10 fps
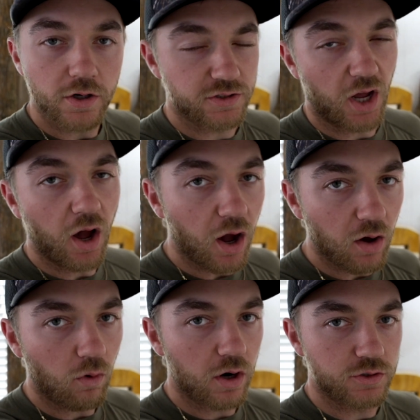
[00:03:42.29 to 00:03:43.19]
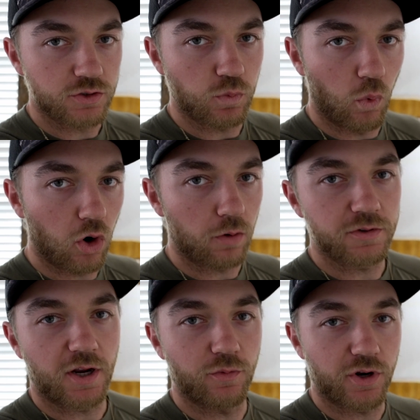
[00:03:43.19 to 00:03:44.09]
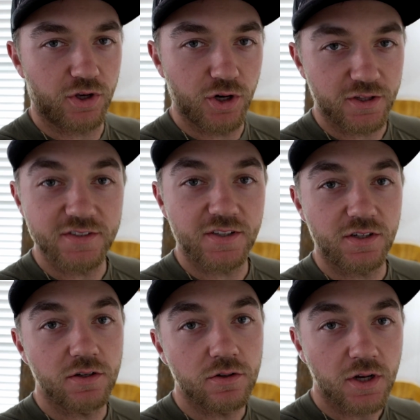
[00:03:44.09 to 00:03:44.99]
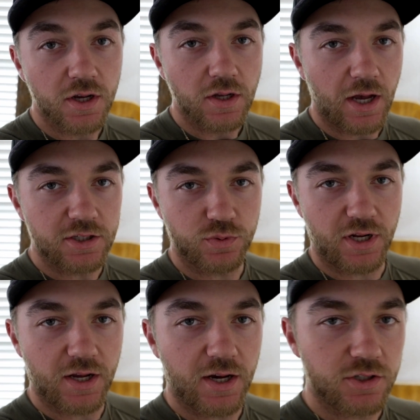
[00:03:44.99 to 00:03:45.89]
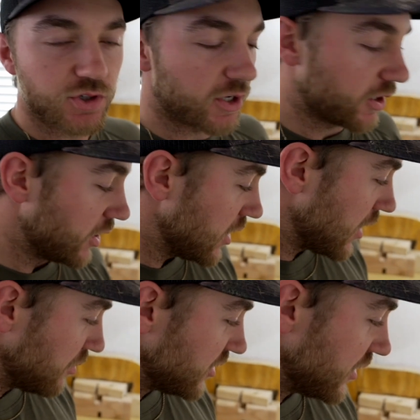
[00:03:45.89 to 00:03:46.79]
It's not hot water, it's just warm, because I don't want to cook the sinew. I just want to hydrate it. I'm gonna let